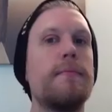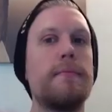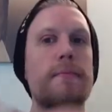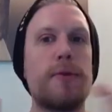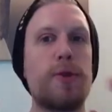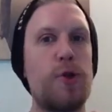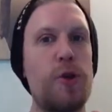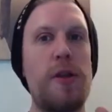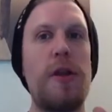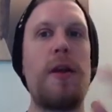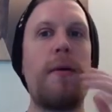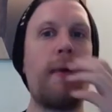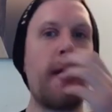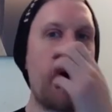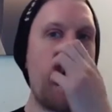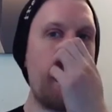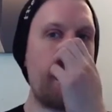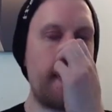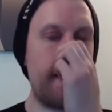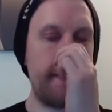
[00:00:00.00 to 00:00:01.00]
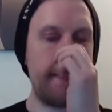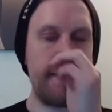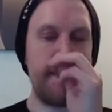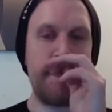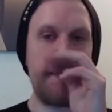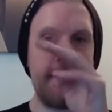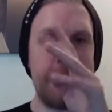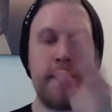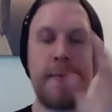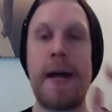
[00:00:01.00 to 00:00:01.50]
so there we have
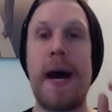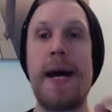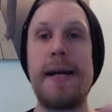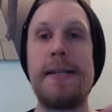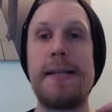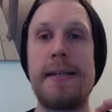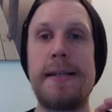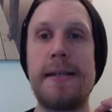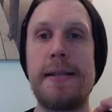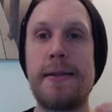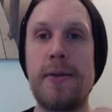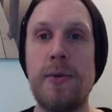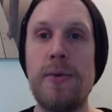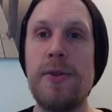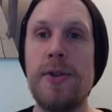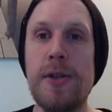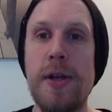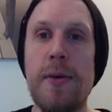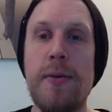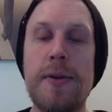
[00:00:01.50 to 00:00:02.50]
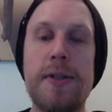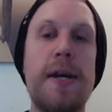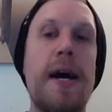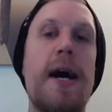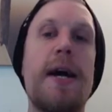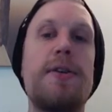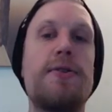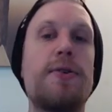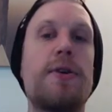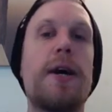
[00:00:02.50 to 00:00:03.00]
it that is Stone Sour's
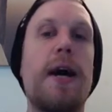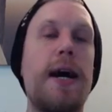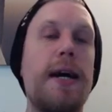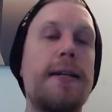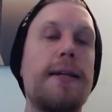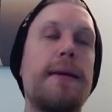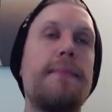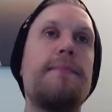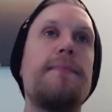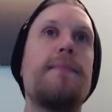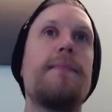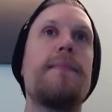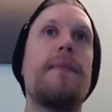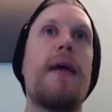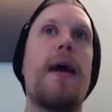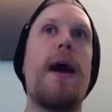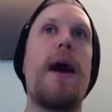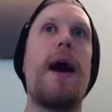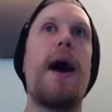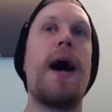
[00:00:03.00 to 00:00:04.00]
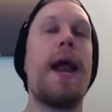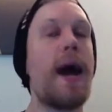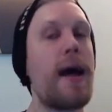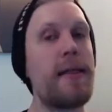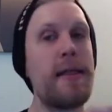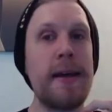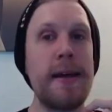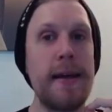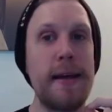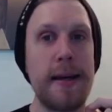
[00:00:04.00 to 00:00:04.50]
Hydrograd and I
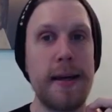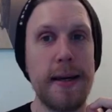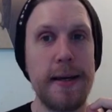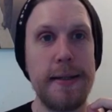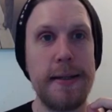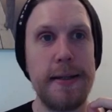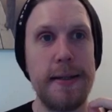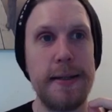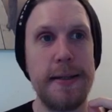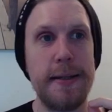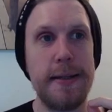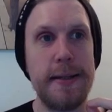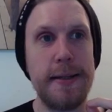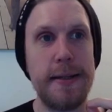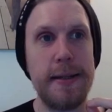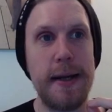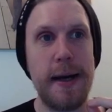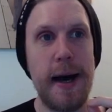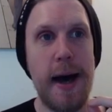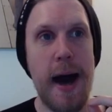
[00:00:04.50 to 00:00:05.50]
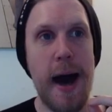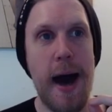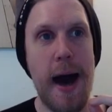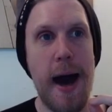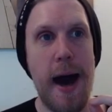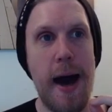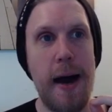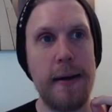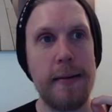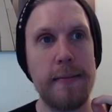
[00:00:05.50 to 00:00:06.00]
think
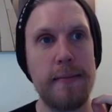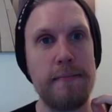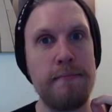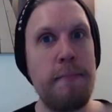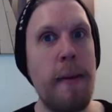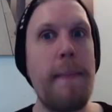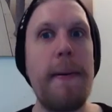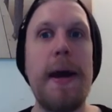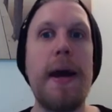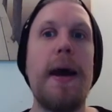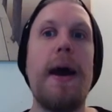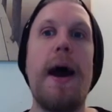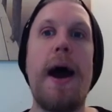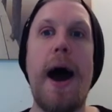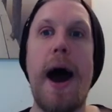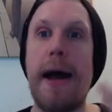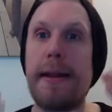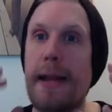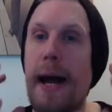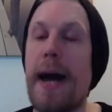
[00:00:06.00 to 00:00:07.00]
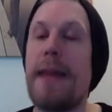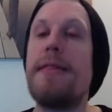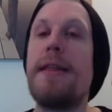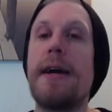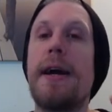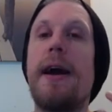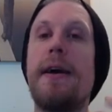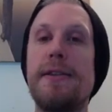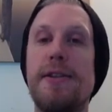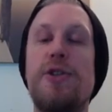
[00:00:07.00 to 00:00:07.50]
maybe I, I
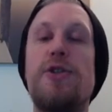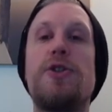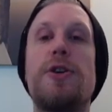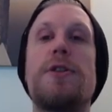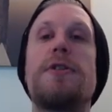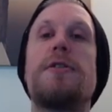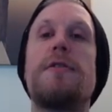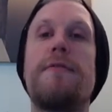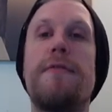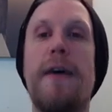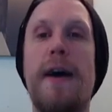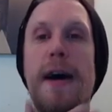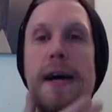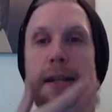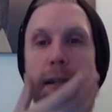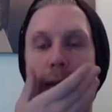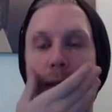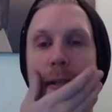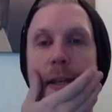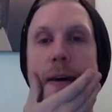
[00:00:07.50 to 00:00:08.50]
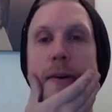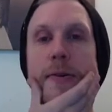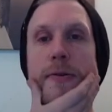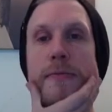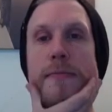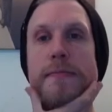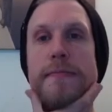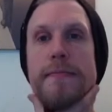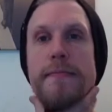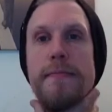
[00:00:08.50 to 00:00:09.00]
think it's justified still
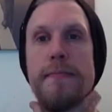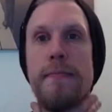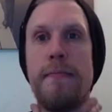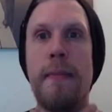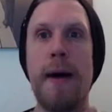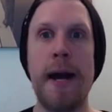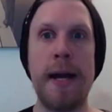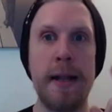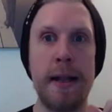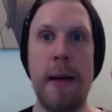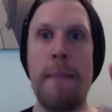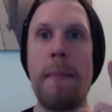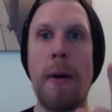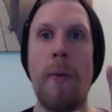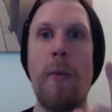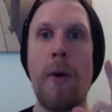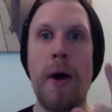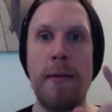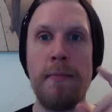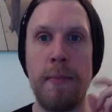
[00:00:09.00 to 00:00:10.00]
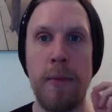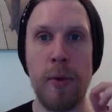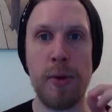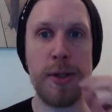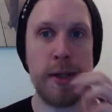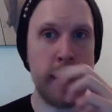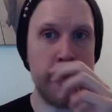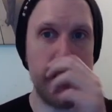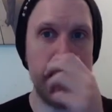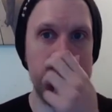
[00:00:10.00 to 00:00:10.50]
my number one
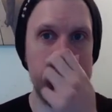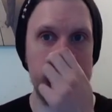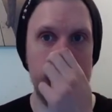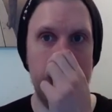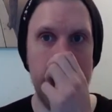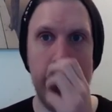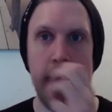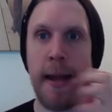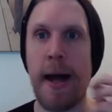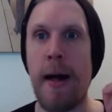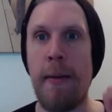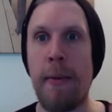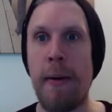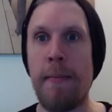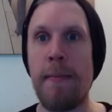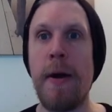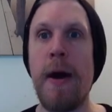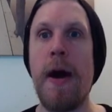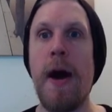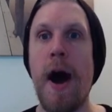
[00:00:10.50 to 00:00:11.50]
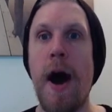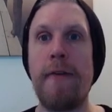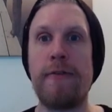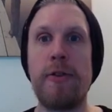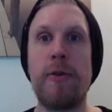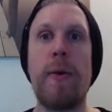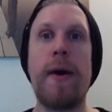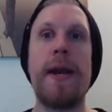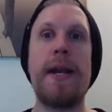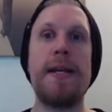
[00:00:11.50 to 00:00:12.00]
most anticipated album of
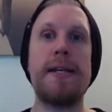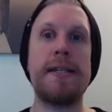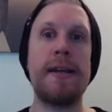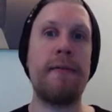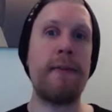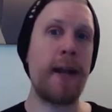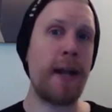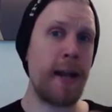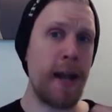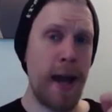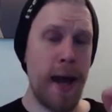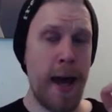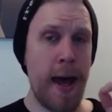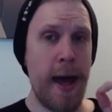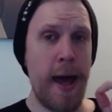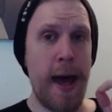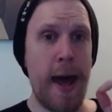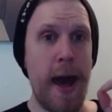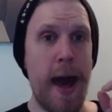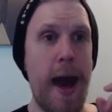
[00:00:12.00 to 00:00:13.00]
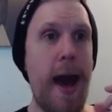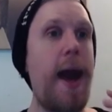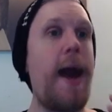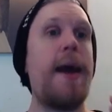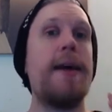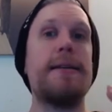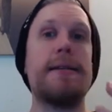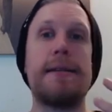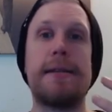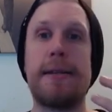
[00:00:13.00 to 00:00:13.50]
27.
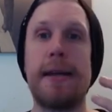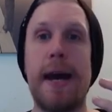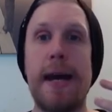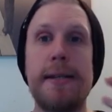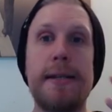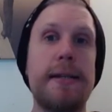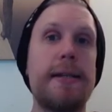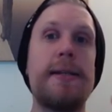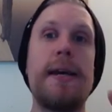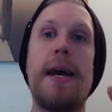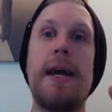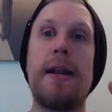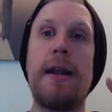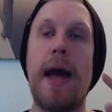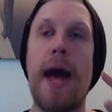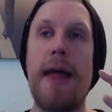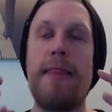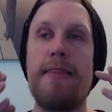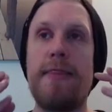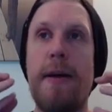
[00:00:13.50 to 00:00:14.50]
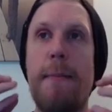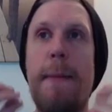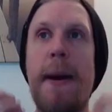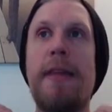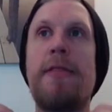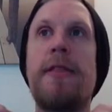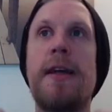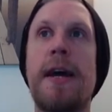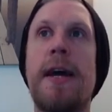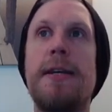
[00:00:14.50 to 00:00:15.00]
It is, as I said, the
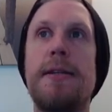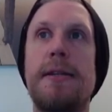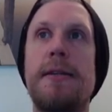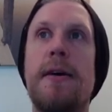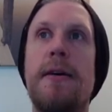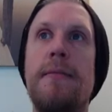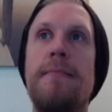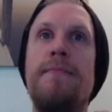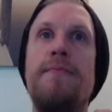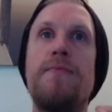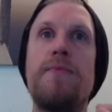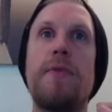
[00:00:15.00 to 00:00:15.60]
big thing it's done